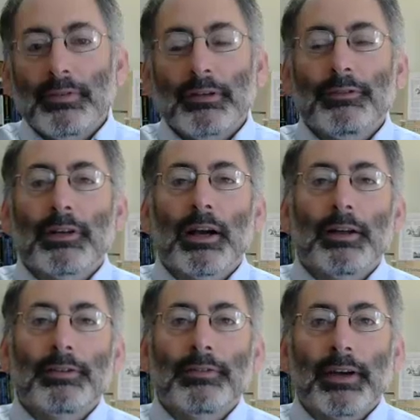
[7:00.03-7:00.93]
different
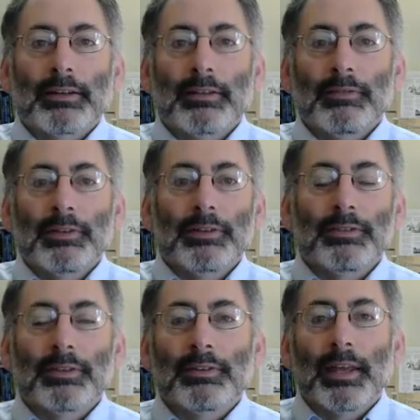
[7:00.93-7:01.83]
kinds of activities
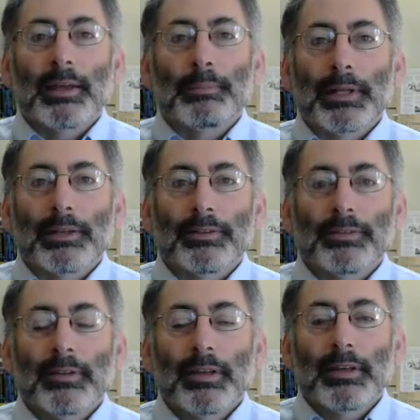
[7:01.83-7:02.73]
can take
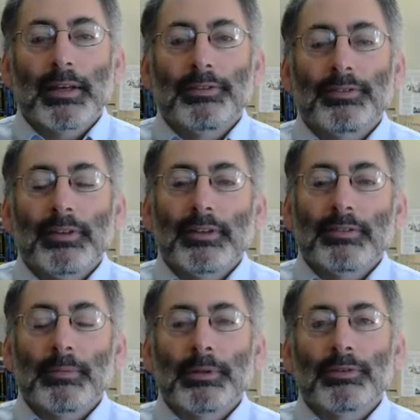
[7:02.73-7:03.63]
place. It's seen as
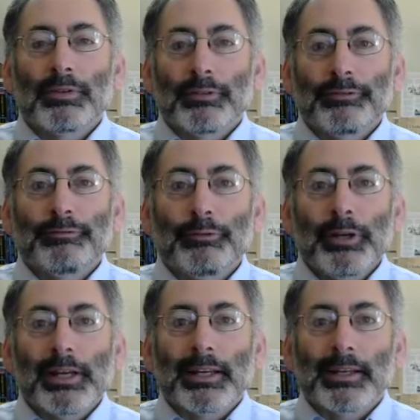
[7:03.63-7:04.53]
something sort of
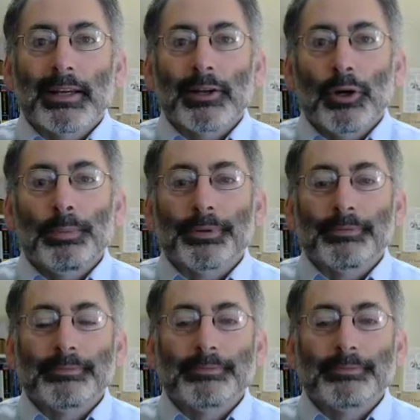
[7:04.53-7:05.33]
freeing and open.